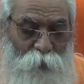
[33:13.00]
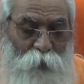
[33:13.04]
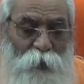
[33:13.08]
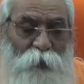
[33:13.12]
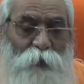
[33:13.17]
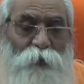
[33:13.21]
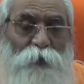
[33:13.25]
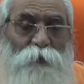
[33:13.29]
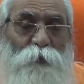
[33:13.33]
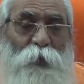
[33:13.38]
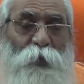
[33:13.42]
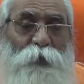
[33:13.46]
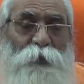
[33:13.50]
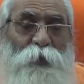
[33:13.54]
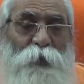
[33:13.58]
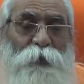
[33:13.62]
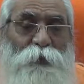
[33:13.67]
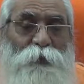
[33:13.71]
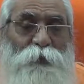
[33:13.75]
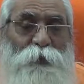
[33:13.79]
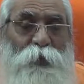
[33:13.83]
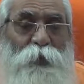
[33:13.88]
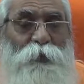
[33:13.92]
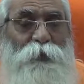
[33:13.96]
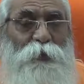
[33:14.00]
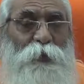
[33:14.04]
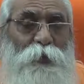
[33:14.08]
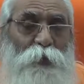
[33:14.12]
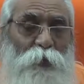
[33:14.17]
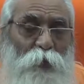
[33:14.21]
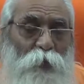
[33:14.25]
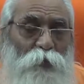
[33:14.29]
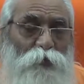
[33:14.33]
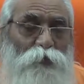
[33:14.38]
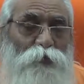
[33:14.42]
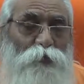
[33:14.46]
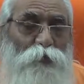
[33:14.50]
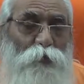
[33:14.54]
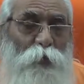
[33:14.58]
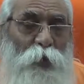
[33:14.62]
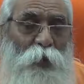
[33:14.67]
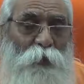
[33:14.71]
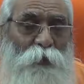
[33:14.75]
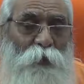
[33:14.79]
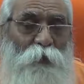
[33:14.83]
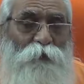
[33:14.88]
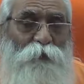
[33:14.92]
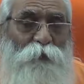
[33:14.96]
That's why the Sant knows to
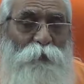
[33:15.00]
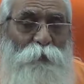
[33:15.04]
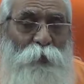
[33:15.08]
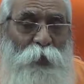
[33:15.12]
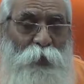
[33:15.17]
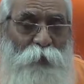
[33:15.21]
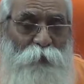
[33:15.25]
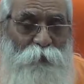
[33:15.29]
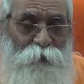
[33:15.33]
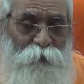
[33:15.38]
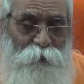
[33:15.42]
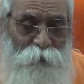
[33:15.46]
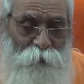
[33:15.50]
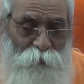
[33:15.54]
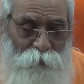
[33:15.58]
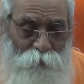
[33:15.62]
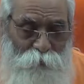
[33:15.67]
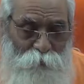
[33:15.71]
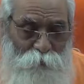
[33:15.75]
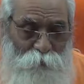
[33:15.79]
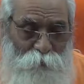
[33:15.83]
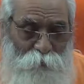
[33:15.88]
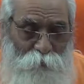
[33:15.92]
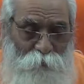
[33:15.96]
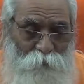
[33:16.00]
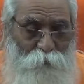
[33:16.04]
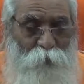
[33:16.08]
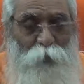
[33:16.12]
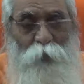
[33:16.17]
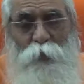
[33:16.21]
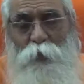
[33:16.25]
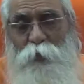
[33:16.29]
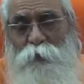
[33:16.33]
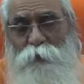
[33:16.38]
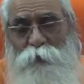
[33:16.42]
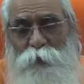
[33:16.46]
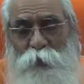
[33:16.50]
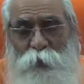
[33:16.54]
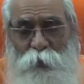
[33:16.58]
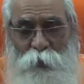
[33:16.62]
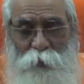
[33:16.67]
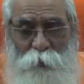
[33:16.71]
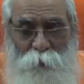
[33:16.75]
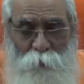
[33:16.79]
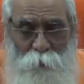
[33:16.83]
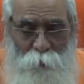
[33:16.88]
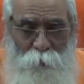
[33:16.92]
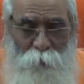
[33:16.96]
others' mind, because
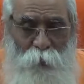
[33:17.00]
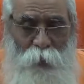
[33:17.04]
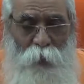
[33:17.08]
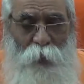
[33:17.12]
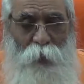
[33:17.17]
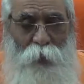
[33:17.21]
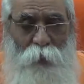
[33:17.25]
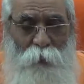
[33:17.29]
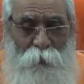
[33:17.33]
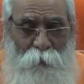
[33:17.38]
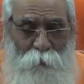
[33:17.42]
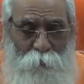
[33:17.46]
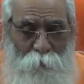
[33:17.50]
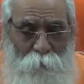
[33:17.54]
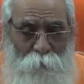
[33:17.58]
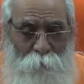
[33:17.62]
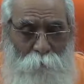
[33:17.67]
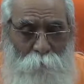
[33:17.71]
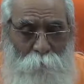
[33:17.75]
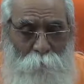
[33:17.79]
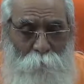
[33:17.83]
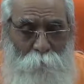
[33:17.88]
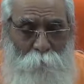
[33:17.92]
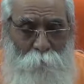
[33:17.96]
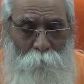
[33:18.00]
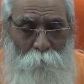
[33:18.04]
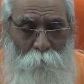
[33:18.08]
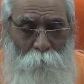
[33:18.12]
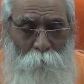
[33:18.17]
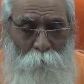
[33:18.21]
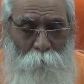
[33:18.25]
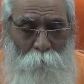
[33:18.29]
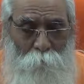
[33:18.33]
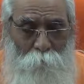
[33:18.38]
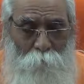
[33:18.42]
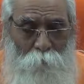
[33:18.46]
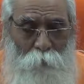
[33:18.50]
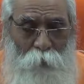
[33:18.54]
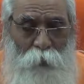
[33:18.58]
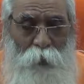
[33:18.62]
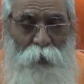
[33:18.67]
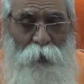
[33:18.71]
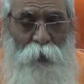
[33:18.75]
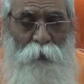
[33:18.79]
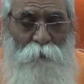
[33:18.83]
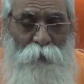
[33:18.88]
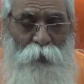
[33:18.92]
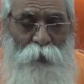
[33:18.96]
they are
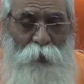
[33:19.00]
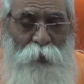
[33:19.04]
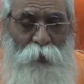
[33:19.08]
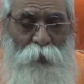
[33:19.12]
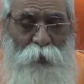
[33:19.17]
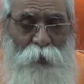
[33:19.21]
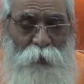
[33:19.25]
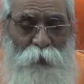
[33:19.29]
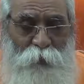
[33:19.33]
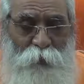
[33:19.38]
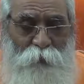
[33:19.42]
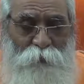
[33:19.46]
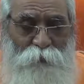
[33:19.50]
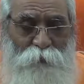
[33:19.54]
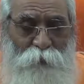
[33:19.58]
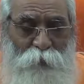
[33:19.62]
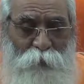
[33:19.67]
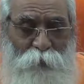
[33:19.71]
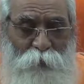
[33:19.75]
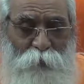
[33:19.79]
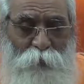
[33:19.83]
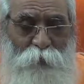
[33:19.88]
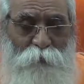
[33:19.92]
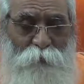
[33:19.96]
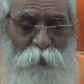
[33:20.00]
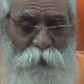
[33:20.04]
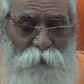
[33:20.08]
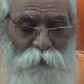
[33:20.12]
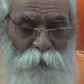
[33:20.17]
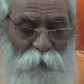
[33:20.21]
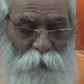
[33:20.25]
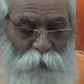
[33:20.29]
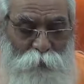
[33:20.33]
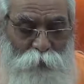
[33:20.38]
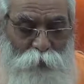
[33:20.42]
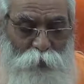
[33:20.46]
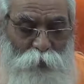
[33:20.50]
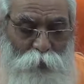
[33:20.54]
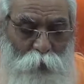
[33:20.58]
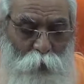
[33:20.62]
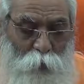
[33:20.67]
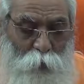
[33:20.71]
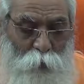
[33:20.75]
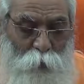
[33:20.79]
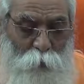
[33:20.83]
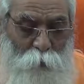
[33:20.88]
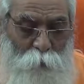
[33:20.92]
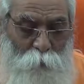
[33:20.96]
living in this universal
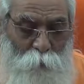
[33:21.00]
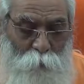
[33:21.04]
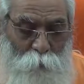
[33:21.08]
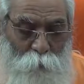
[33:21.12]
soul.